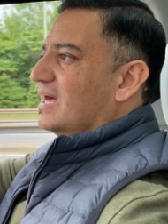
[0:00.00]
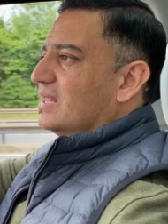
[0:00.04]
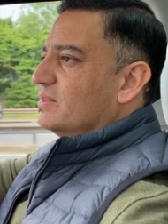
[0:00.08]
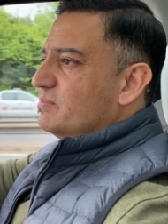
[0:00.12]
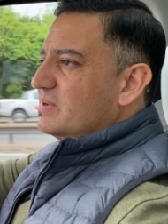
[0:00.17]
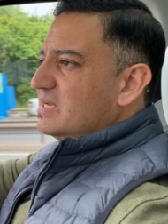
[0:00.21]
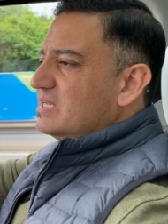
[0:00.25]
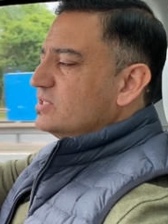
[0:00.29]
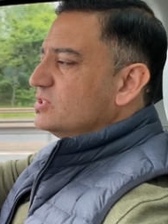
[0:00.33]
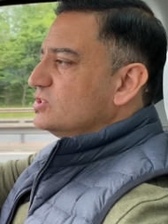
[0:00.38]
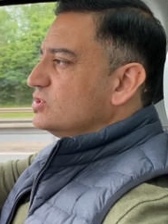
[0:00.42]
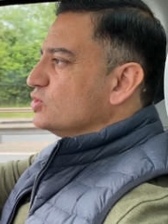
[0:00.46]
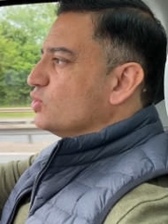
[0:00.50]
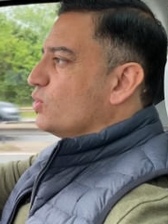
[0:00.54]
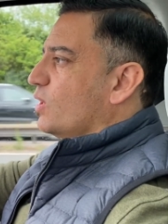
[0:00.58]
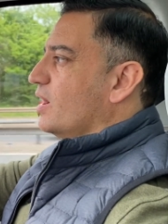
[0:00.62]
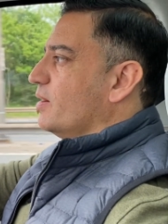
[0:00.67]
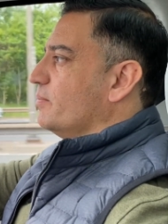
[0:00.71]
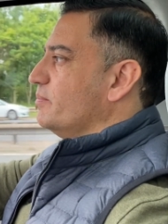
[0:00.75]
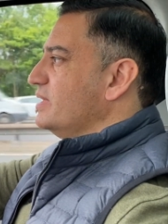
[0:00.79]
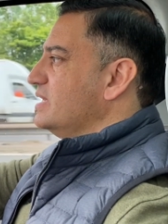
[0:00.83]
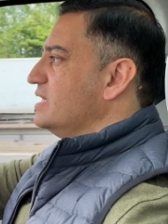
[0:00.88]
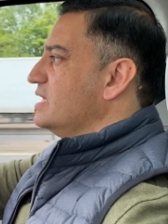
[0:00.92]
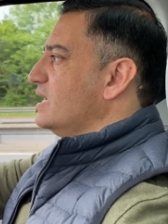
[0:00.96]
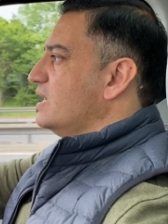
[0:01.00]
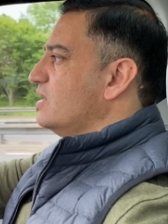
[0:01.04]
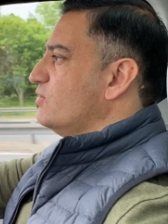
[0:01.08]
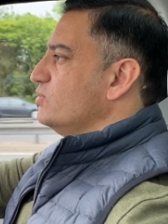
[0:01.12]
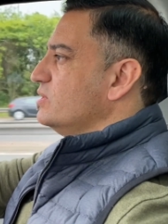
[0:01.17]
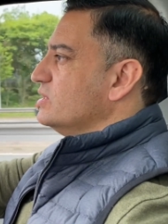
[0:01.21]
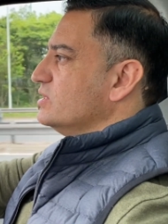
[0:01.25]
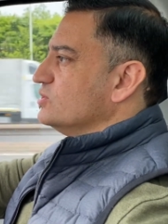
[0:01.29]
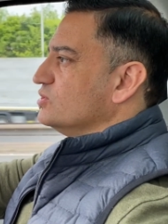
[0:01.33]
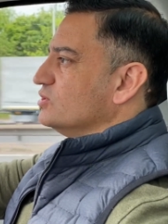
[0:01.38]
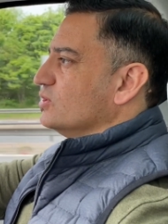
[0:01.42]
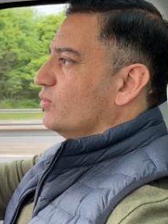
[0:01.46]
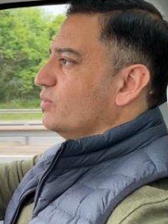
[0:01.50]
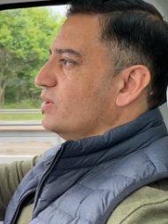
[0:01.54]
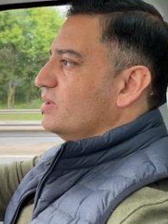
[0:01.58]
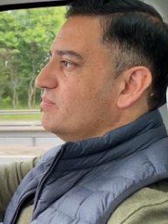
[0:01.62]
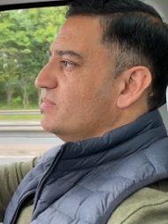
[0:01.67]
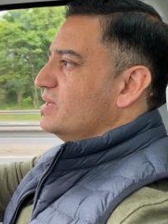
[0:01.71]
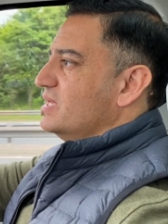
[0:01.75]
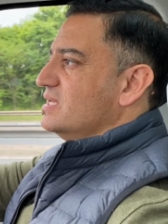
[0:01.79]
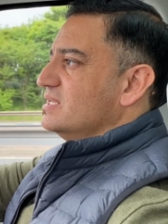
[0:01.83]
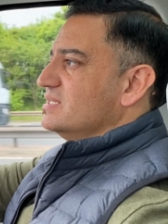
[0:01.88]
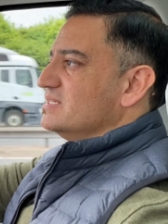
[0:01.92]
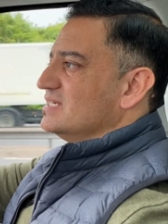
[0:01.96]
And the Midlands is quite a big area, so
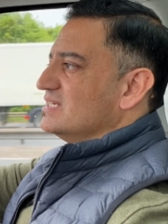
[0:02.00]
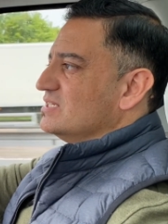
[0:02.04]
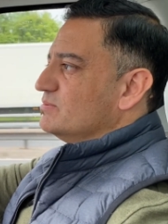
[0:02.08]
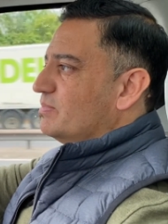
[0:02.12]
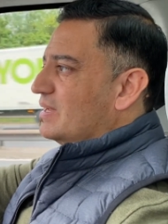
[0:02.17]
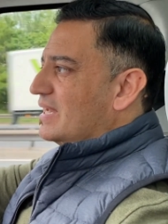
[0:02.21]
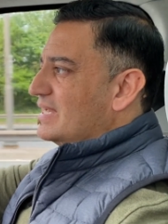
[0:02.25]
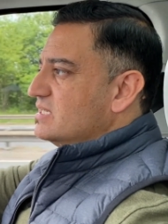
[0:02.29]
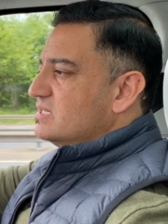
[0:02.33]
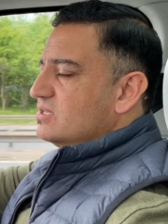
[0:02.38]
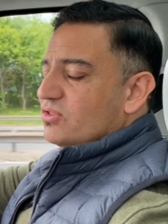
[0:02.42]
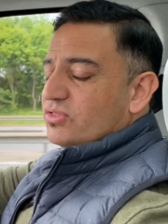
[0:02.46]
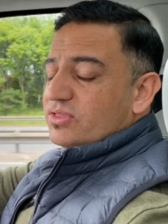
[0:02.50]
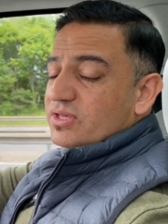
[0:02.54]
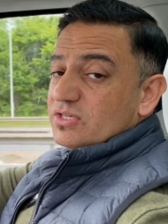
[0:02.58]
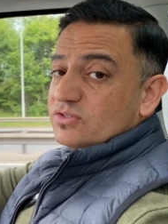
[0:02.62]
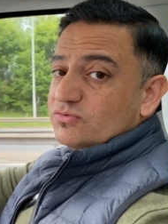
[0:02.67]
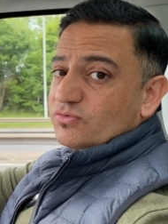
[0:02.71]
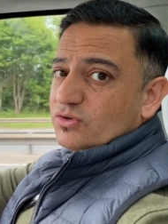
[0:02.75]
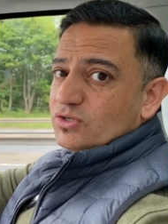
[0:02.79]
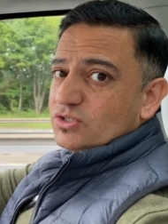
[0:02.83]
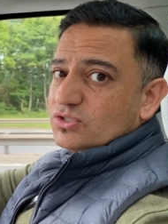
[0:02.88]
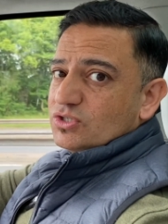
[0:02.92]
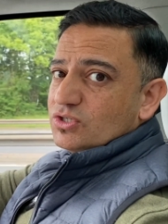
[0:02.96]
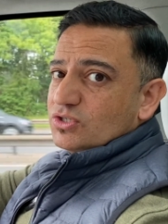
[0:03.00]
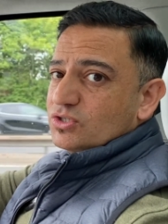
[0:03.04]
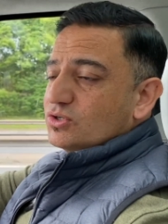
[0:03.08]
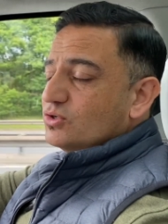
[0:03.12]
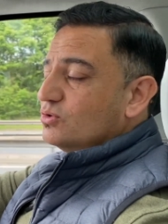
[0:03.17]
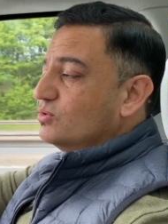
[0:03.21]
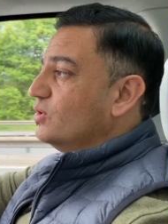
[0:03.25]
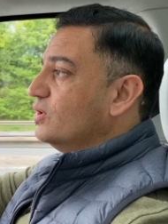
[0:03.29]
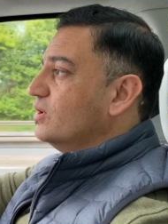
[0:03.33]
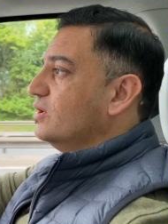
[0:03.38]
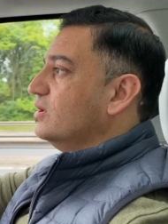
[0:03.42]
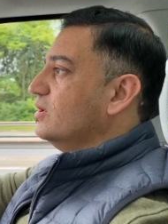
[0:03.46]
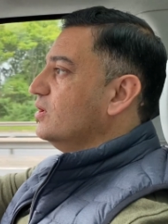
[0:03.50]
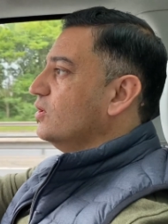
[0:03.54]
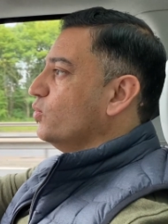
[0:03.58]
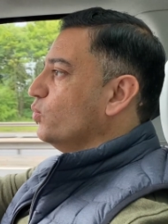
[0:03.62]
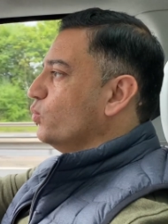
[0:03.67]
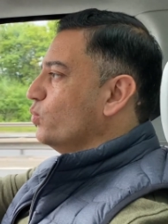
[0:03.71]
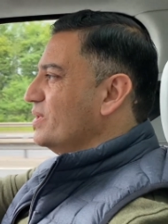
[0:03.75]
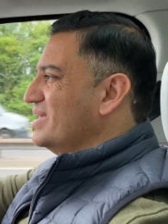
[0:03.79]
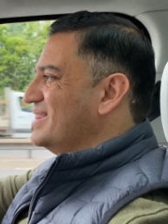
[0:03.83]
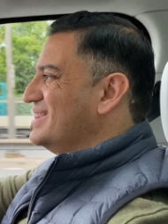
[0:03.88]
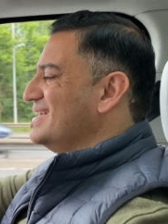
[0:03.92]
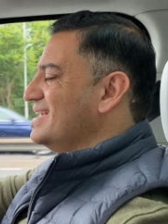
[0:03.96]
it means there's plenty of things for us to do
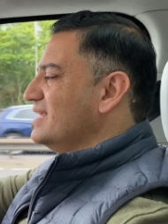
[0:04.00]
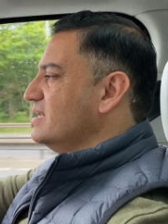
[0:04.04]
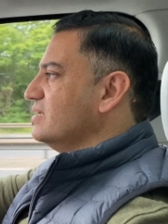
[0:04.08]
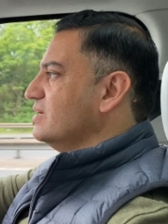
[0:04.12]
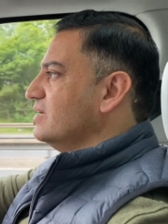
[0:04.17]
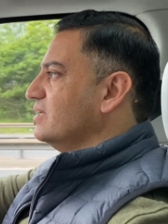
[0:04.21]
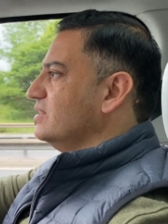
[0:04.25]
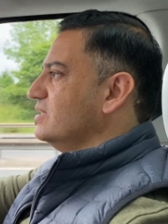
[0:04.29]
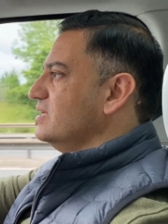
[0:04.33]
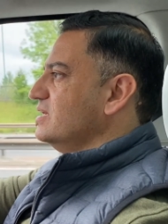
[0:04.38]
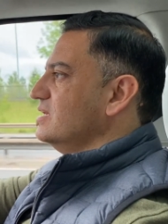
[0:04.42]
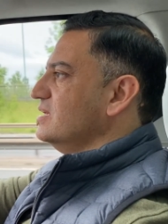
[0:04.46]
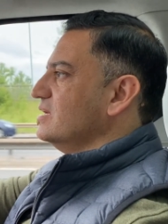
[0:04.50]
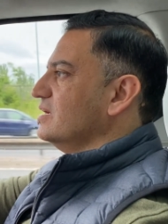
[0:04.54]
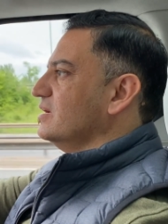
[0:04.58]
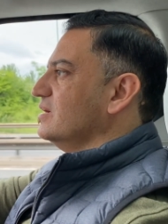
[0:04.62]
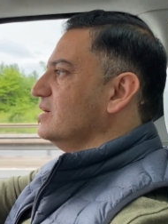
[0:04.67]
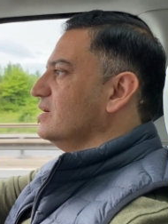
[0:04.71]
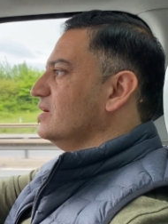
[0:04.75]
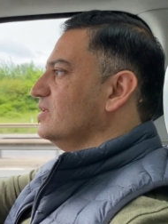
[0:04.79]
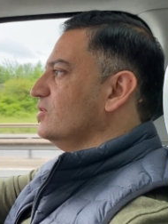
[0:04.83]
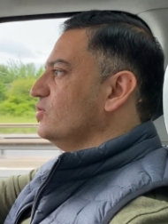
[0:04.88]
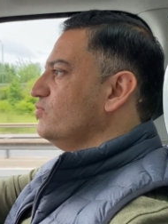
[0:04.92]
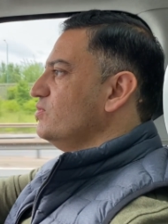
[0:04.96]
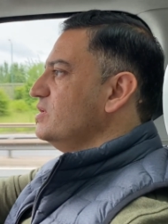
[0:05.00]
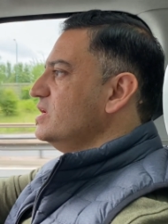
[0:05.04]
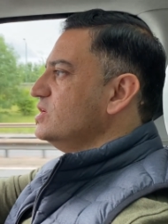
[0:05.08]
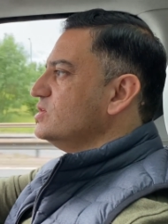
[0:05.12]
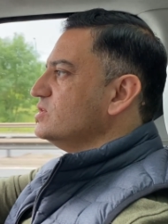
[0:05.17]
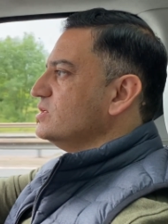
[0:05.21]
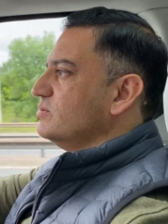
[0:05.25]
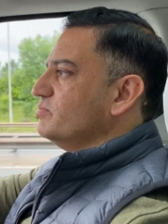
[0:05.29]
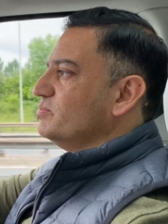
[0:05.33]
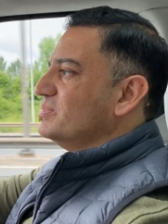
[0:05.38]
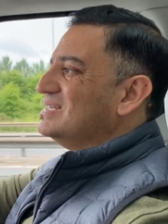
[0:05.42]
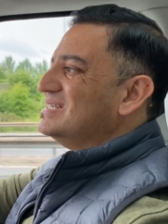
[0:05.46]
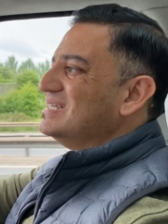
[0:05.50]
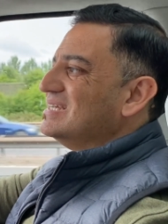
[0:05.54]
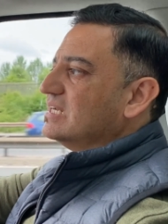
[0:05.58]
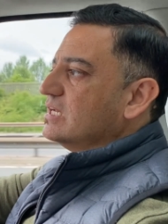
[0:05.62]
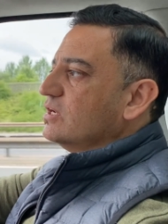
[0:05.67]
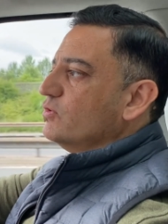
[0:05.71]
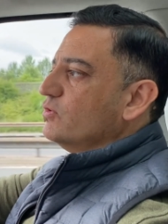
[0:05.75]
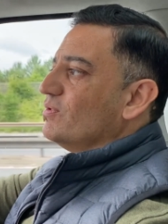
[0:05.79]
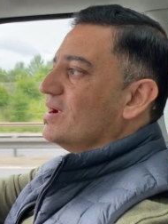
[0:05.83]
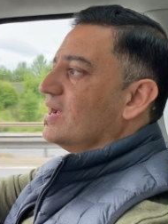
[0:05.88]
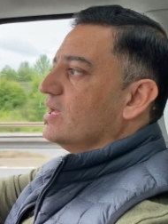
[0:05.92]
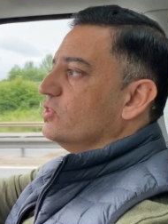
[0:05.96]
within the uh, the region,
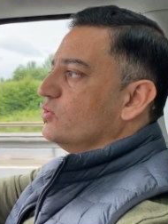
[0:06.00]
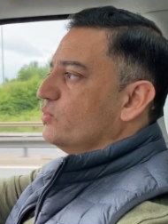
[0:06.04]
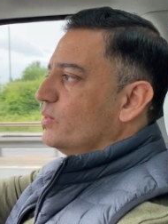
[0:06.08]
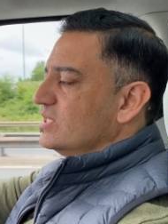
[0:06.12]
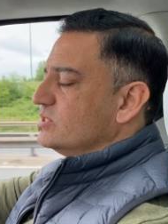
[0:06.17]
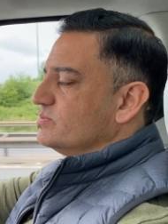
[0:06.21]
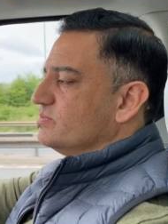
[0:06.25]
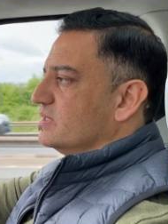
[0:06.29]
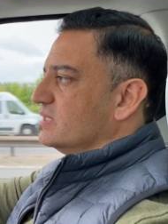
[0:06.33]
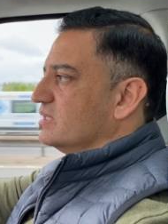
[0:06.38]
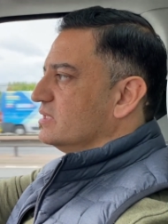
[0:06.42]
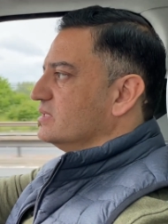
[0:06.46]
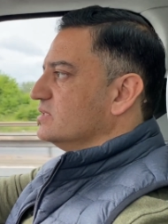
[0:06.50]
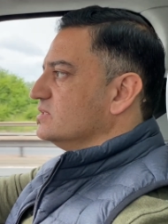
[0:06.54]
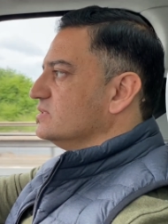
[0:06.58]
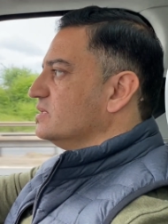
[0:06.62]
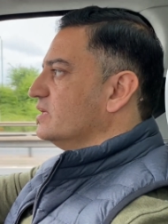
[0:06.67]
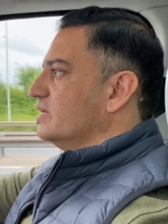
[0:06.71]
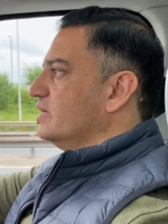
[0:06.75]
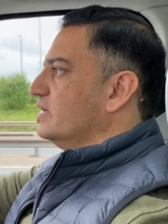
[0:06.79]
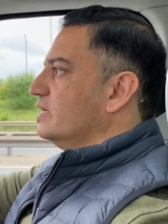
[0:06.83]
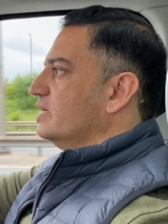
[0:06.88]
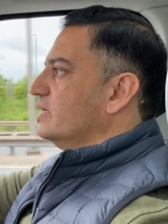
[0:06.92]
particularly around the West Midlands.